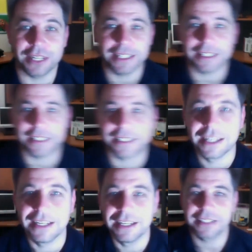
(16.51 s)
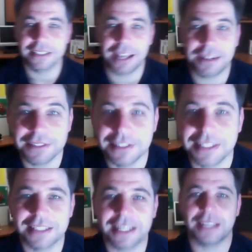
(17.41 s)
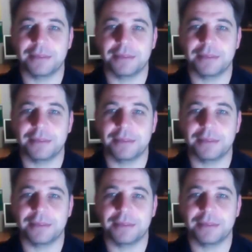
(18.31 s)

It's just after 6 a.m.